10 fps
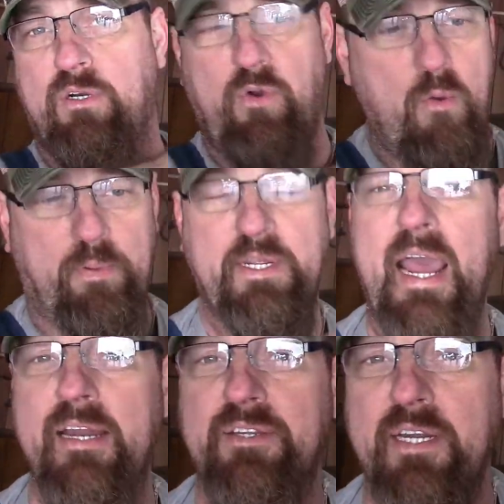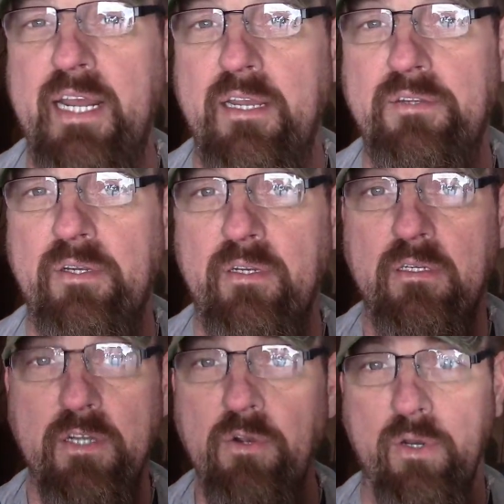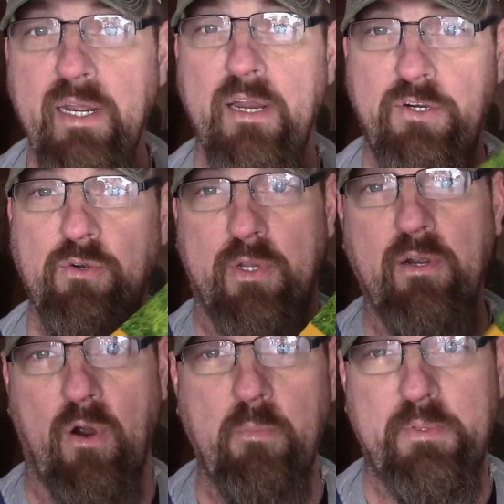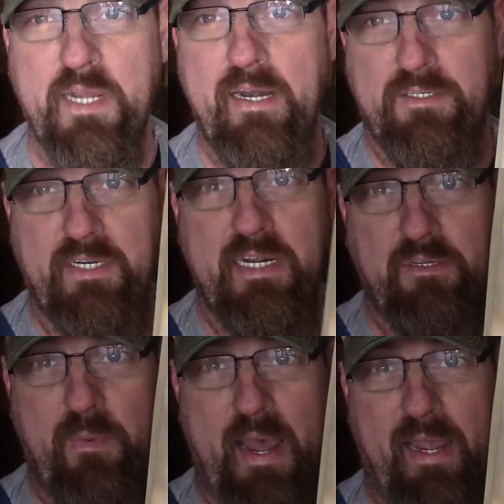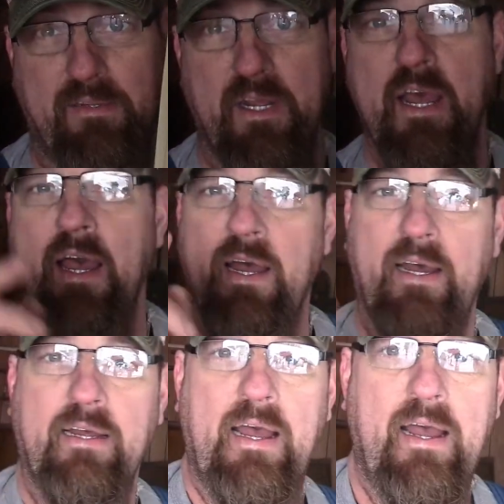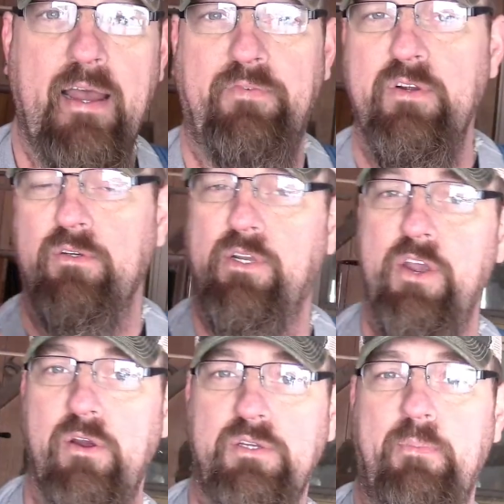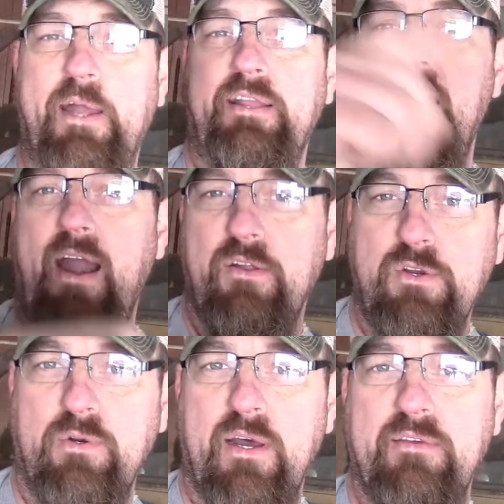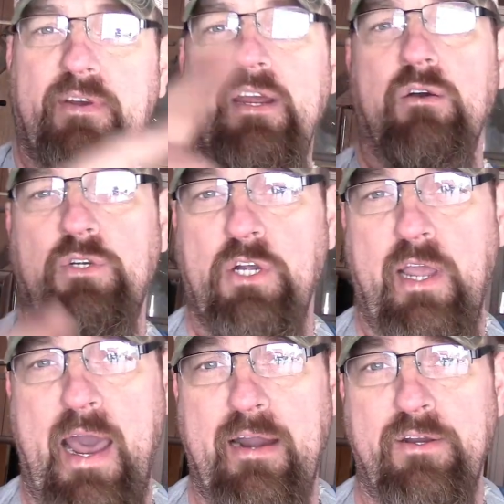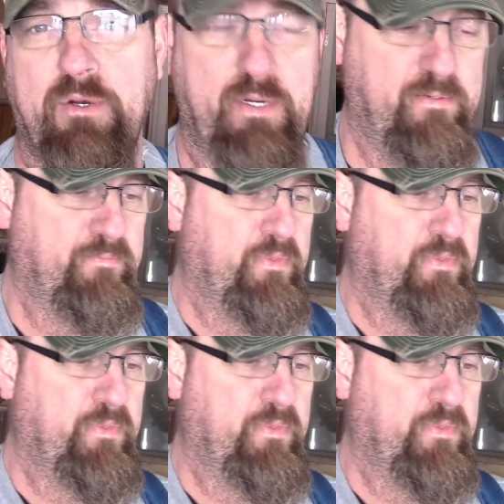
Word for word: to grow potatoes in these. You yes, you can grow potatoes in these bags. If you're curious about that, I'll do another video and show you how to do it.